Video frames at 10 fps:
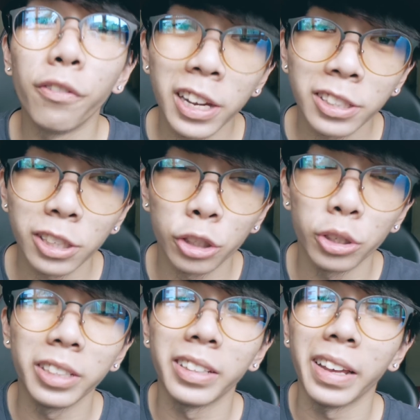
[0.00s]
Rest
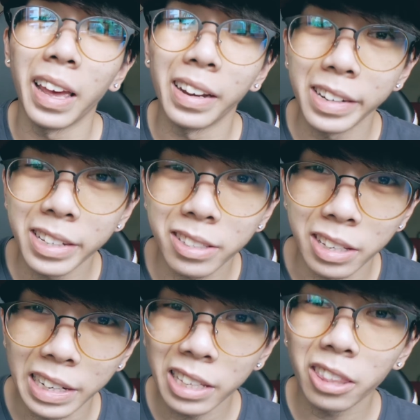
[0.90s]
assured that at least
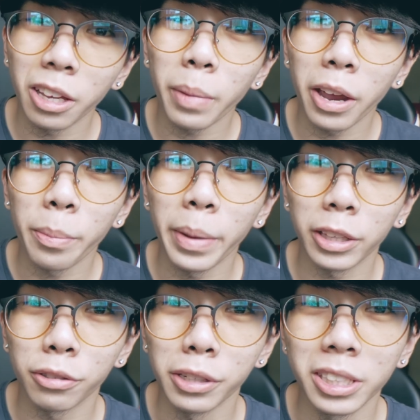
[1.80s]
the lithium-ion
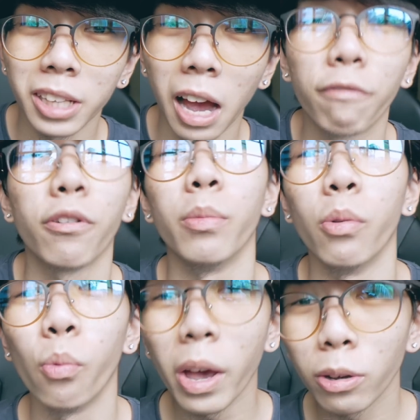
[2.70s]
batteries are from
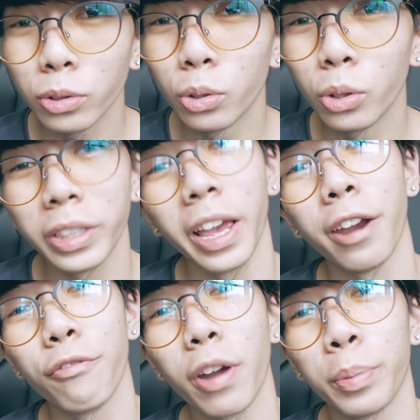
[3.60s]
a well-known
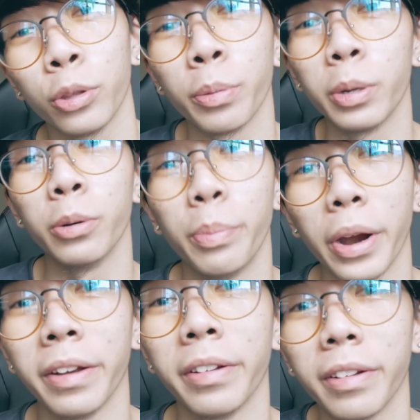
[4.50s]
and reputable
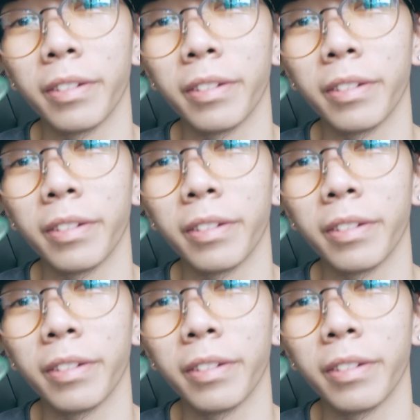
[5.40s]
brand.